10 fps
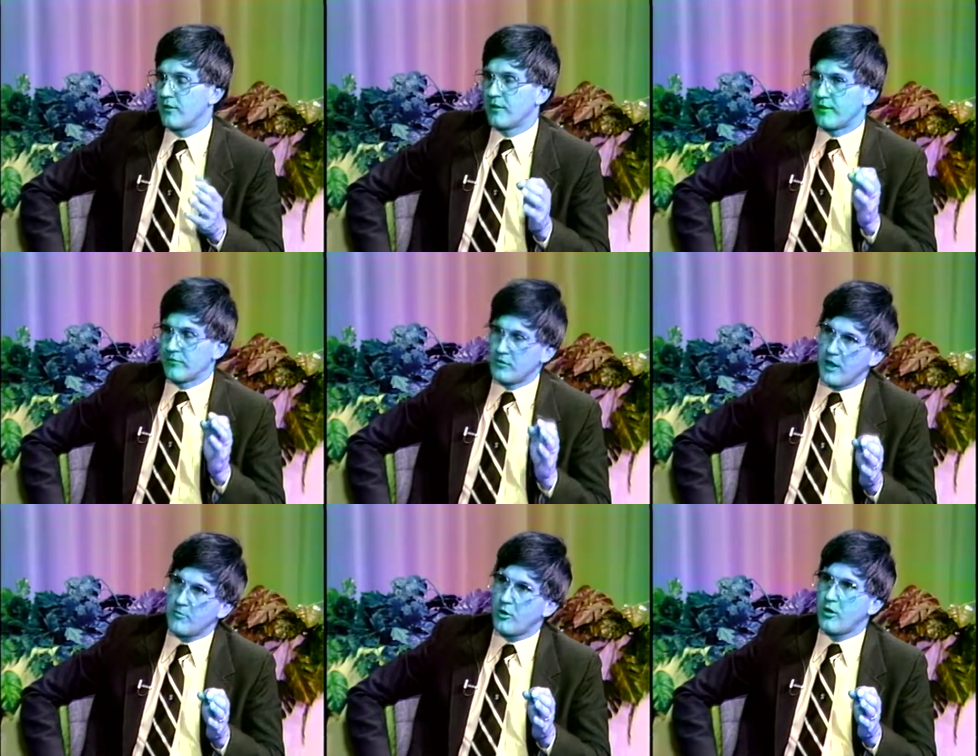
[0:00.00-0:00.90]
If they've
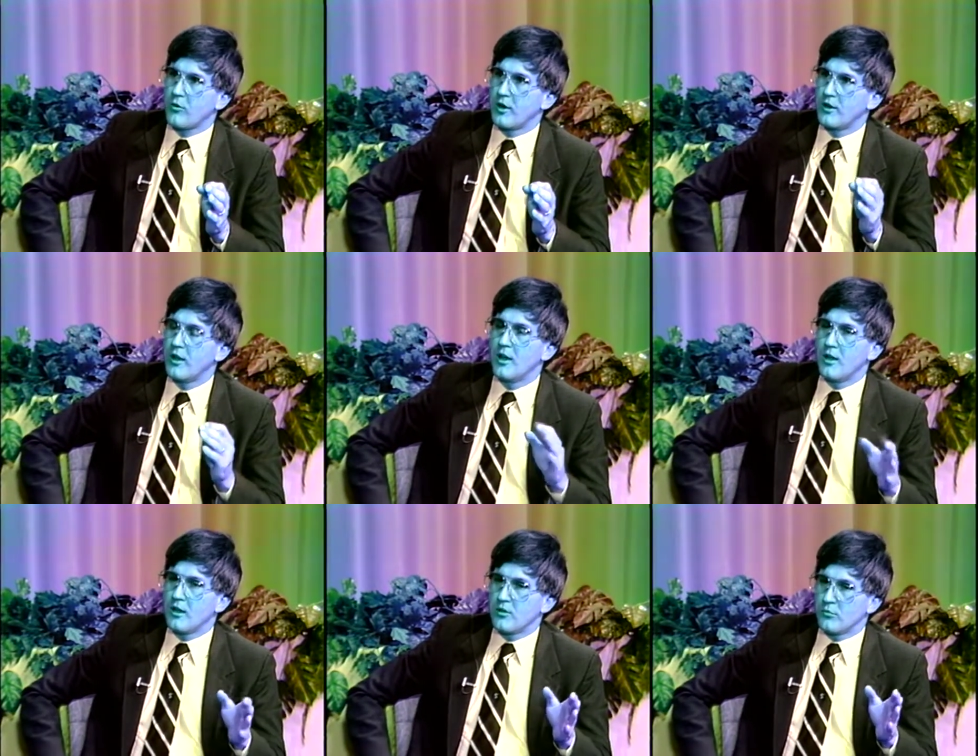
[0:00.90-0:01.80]
not bought one,
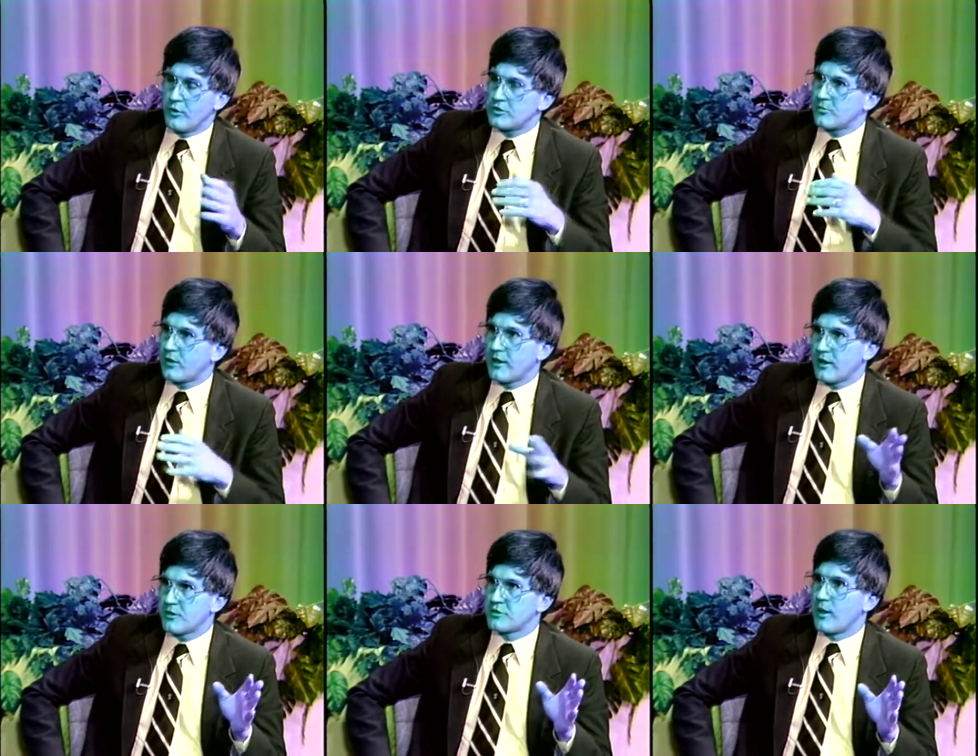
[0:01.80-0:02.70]
we supply
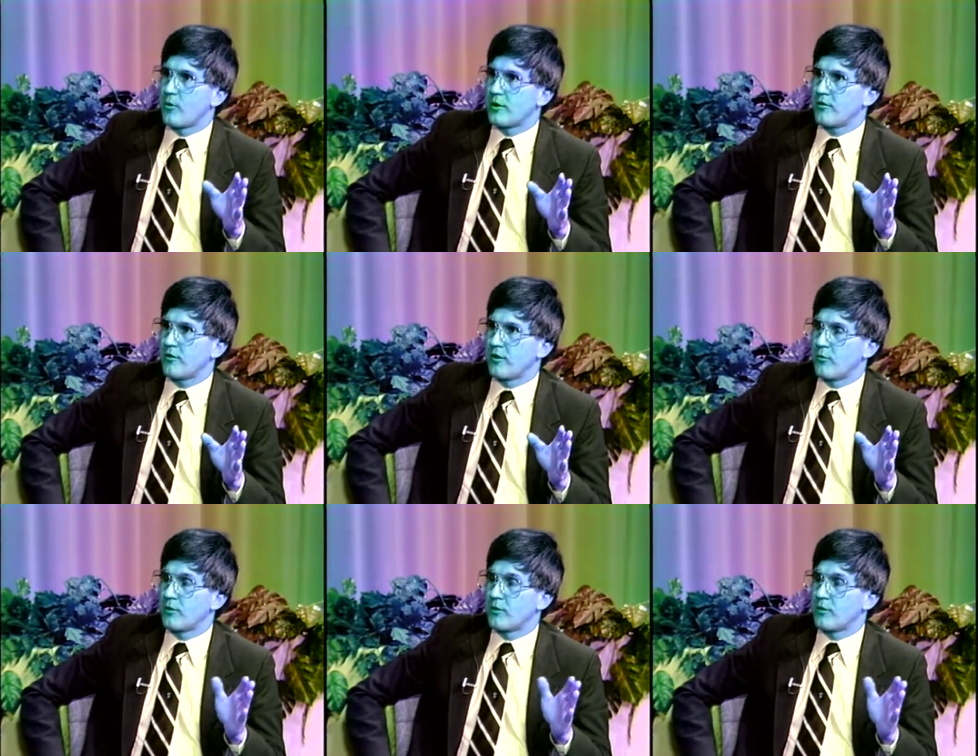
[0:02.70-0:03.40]
guns, ammo, and everything.